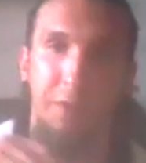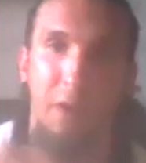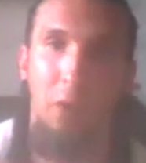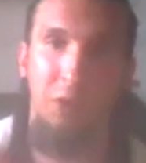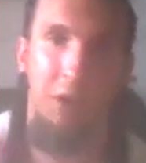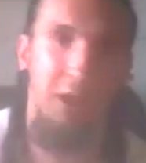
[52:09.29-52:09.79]
in
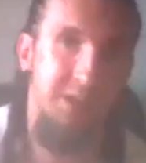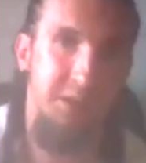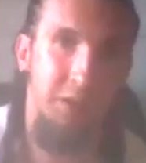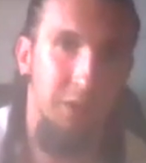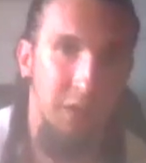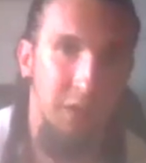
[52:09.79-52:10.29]
Iceland.
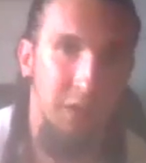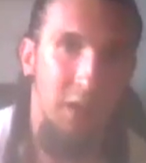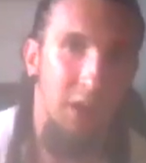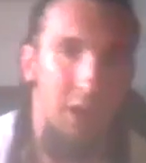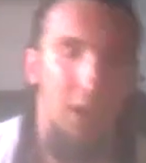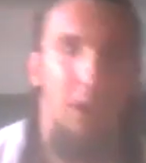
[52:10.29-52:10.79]

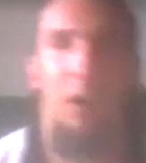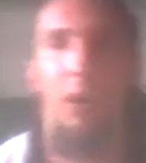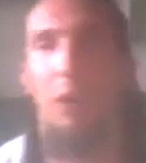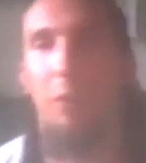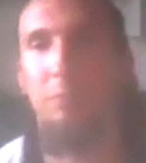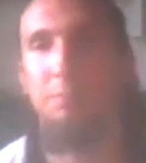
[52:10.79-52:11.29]

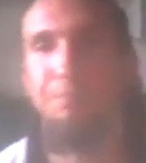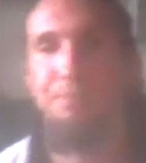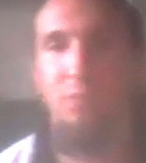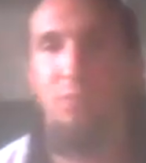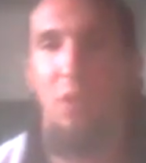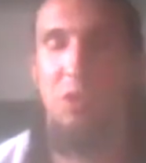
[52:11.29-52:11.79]
Um,
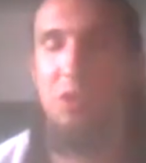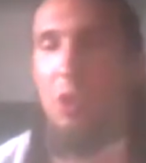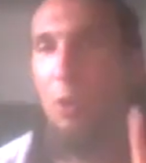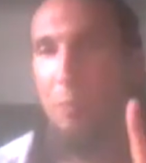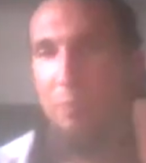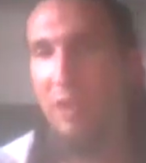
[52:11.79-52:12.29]
so
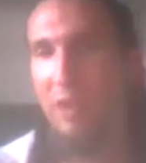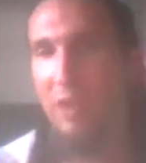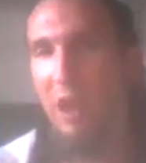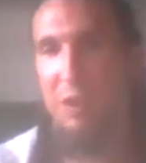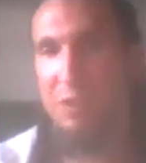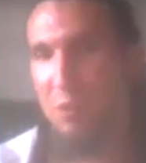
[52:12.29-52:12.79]
yeah,
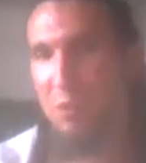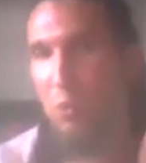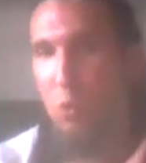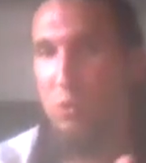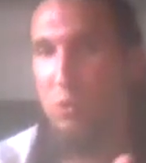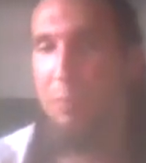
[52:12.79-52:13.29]
cool
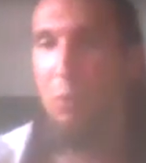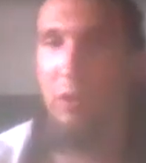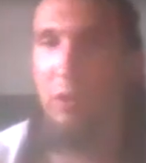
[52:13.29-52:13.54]
side point.